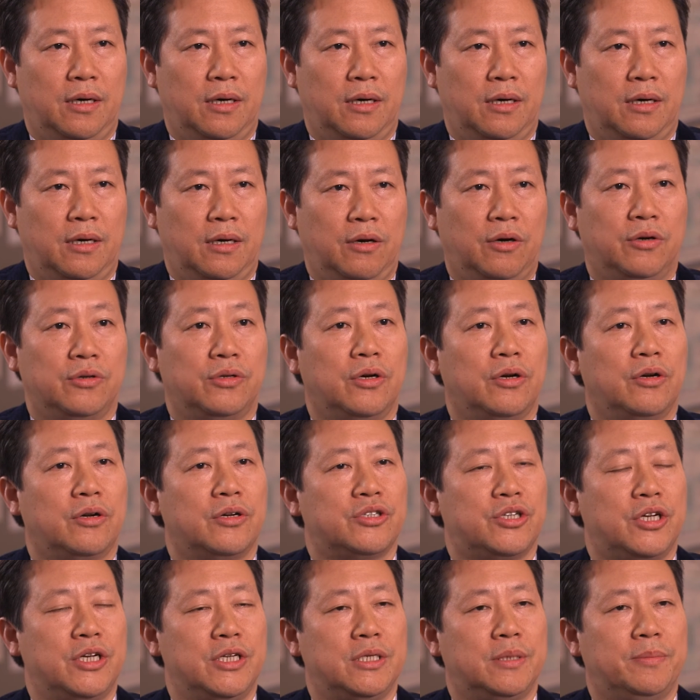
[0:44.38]

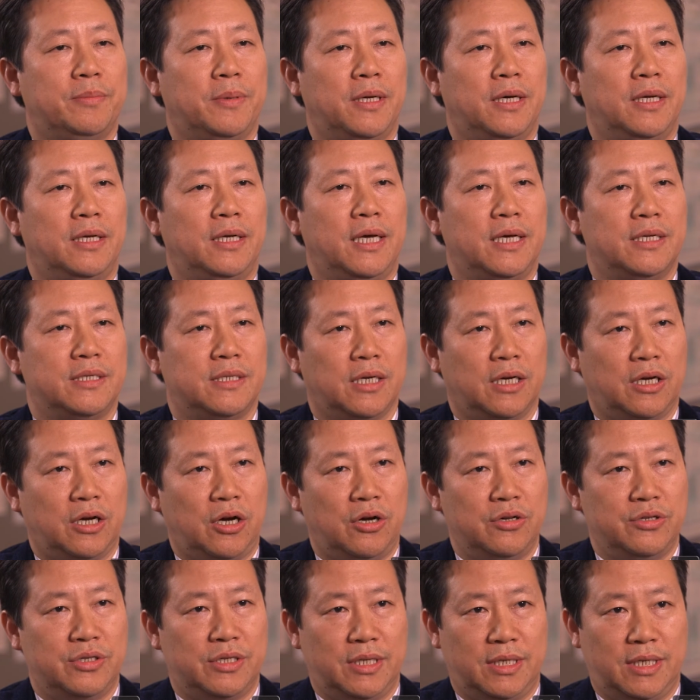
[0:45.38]
autologous transplant as a
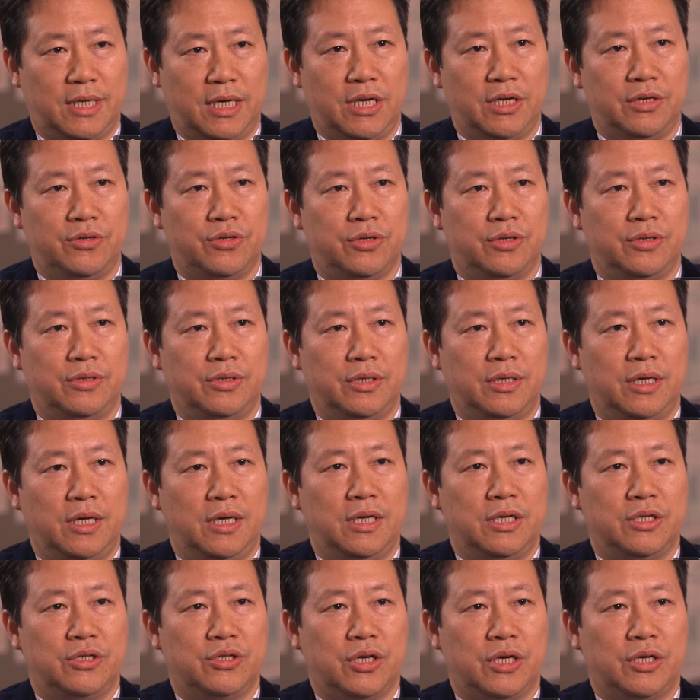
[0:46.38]
consideration,
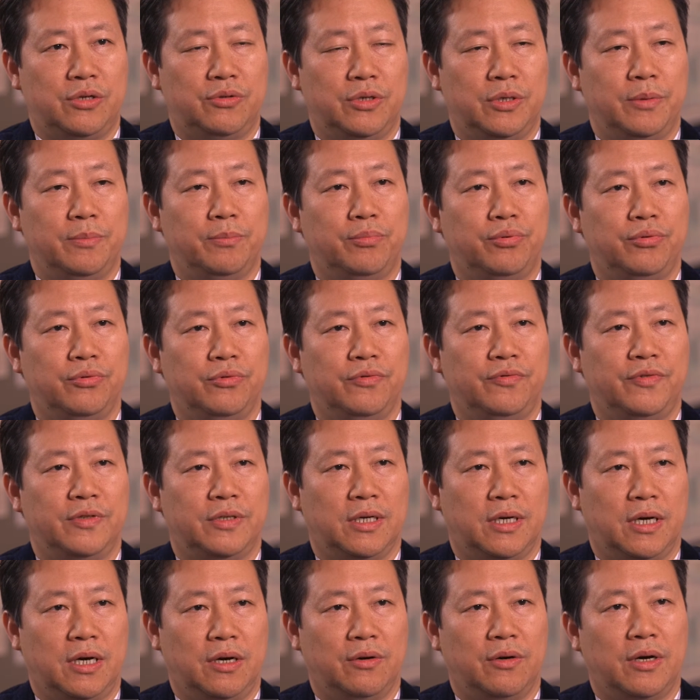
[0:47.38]
try to improve
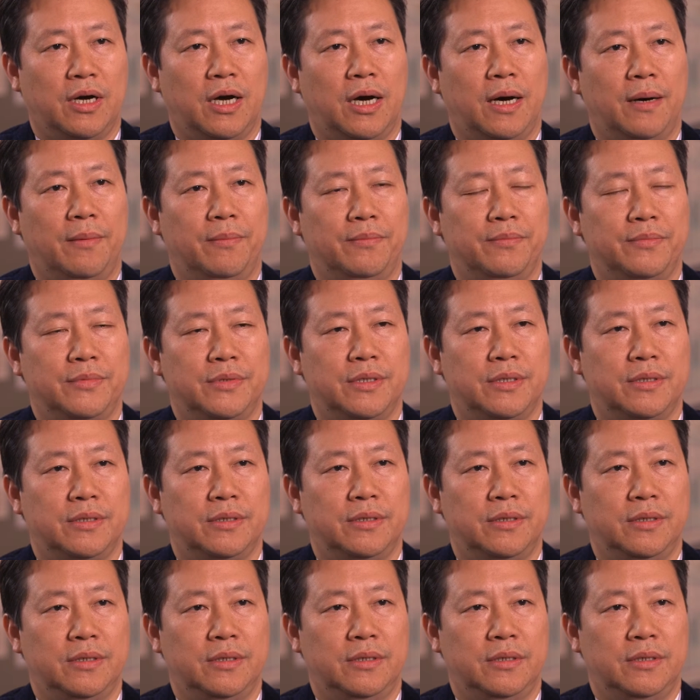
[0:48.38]
the outcomes.
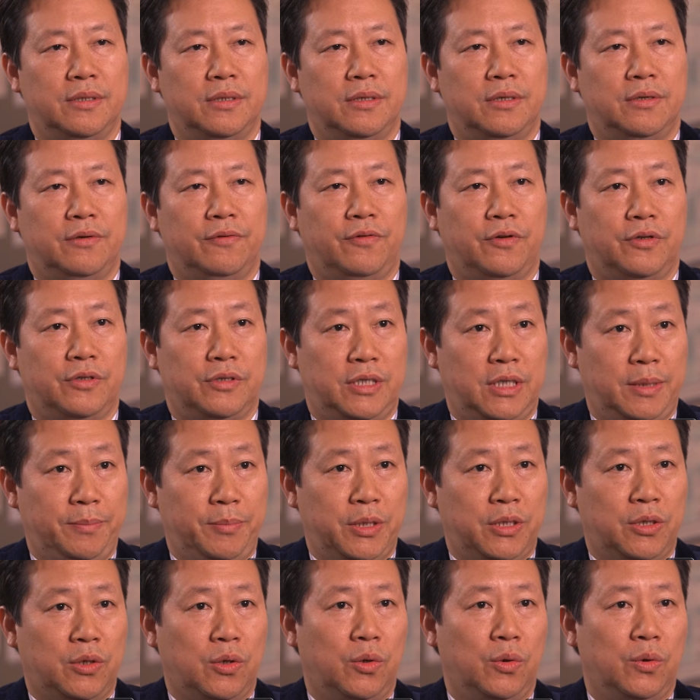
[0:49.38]
For the
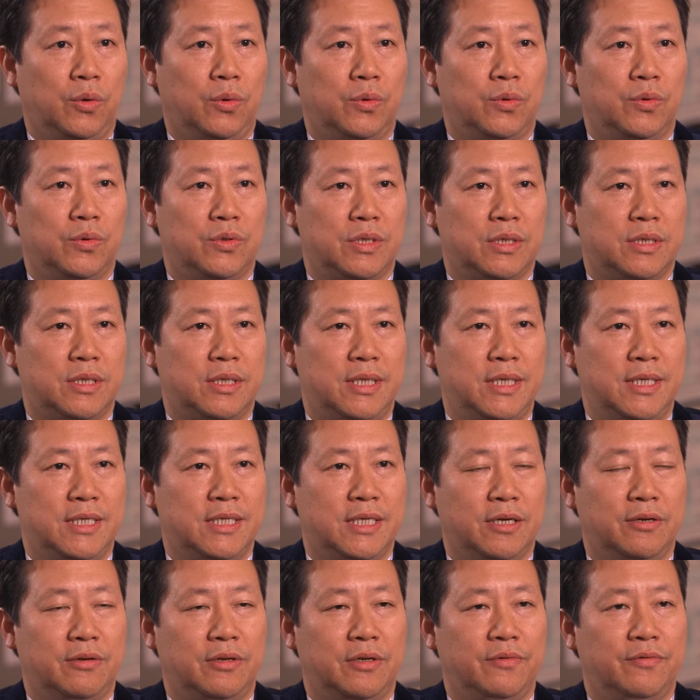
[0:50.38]
typical
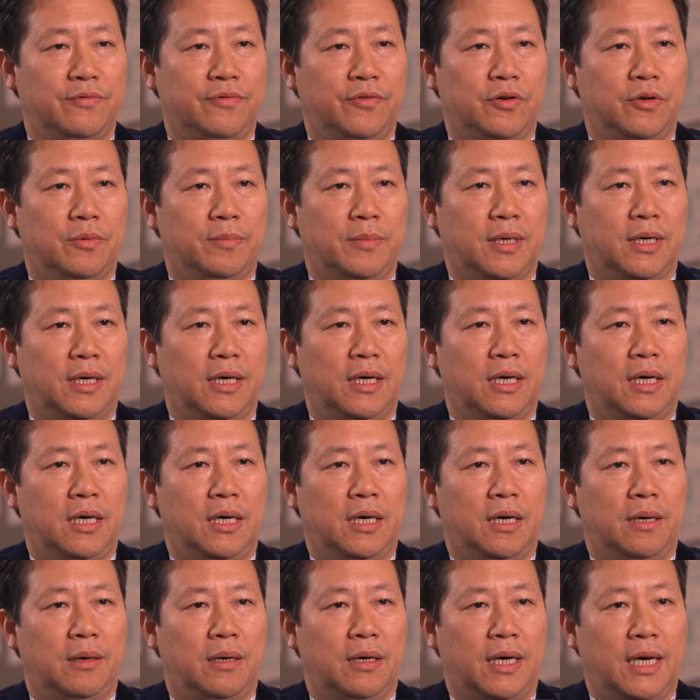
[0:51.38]
T-cell lymphoma,
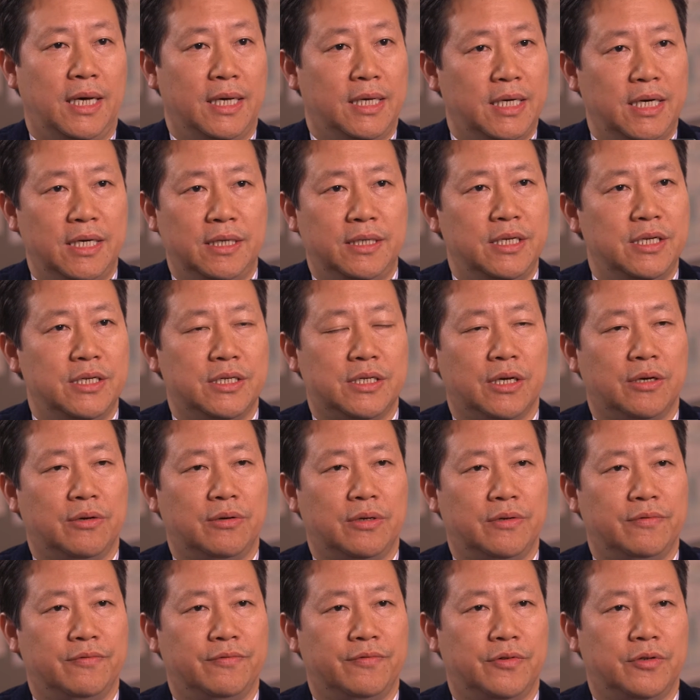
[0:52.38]
NKT cell
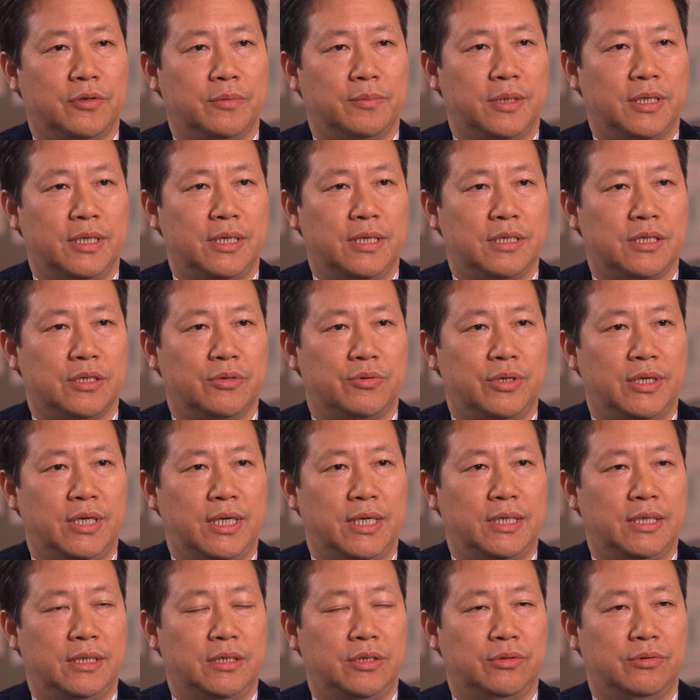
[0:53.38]
lymphoma is
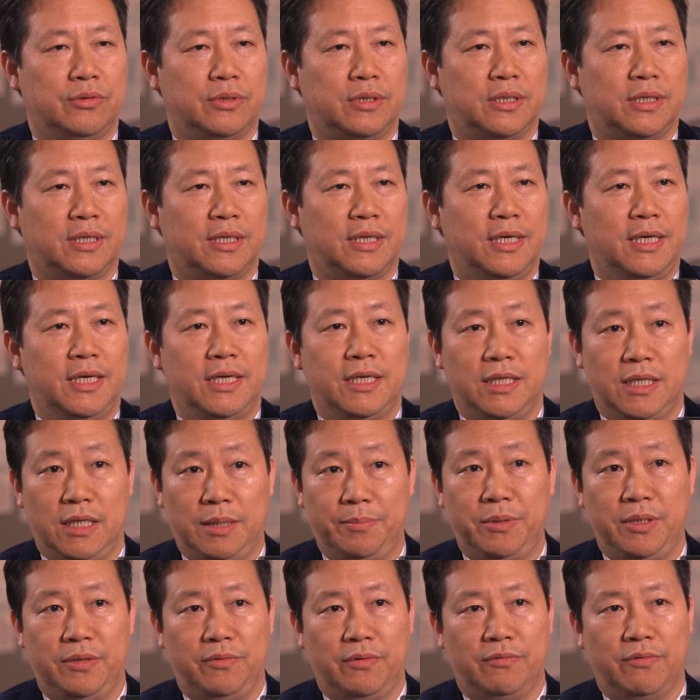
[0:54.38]
related to the
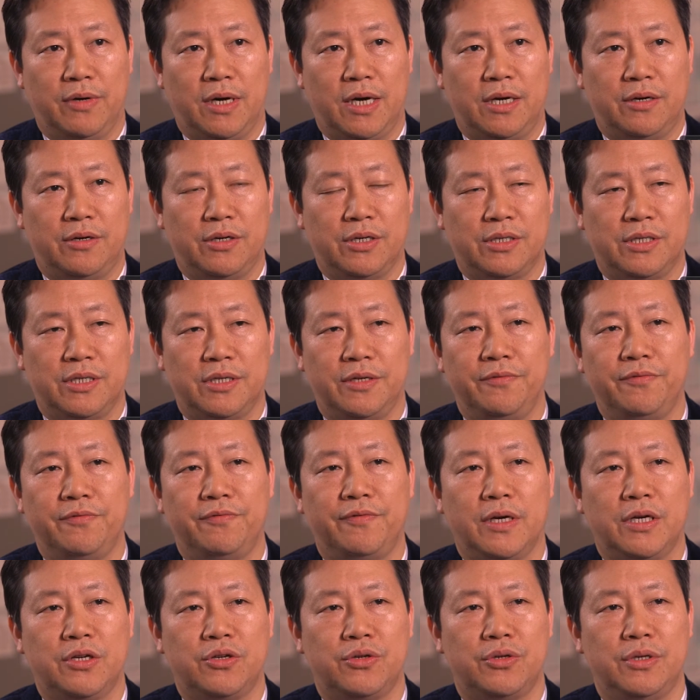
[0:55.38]
EBV virus
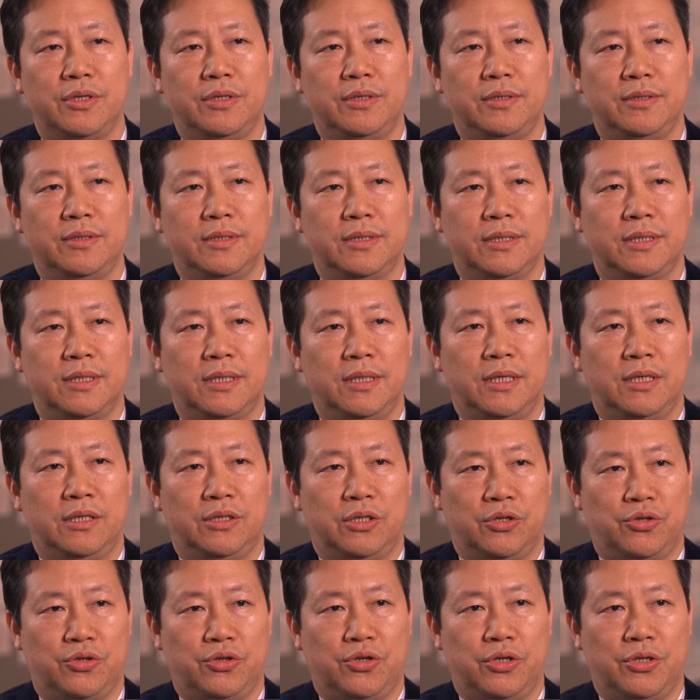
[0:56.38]
infection.
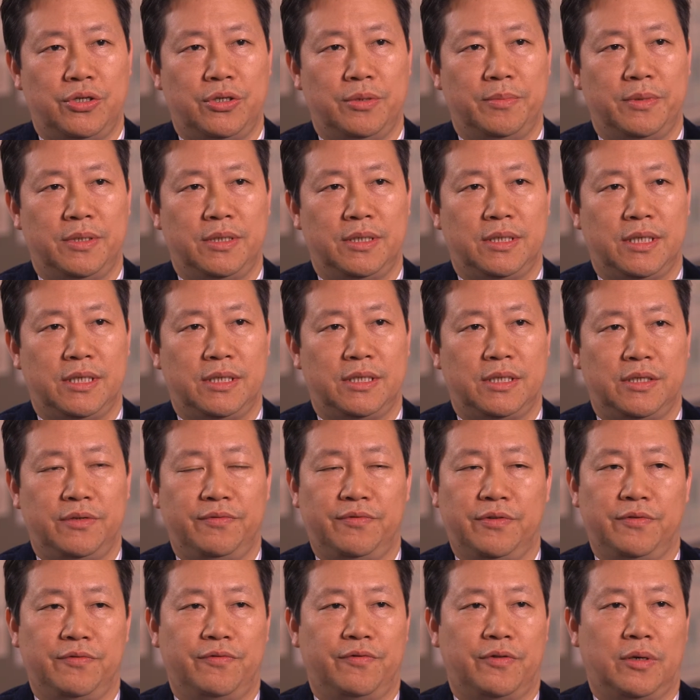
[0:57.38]
The treatment is
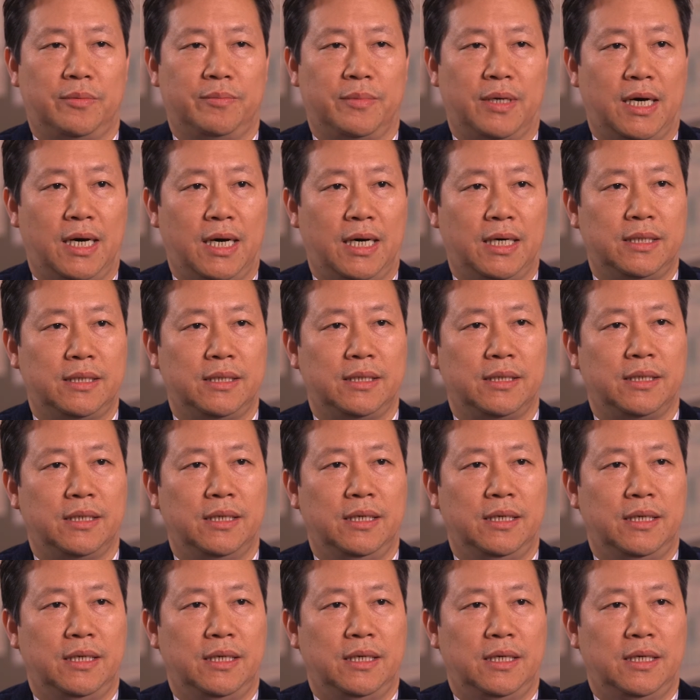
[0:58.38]
different from the other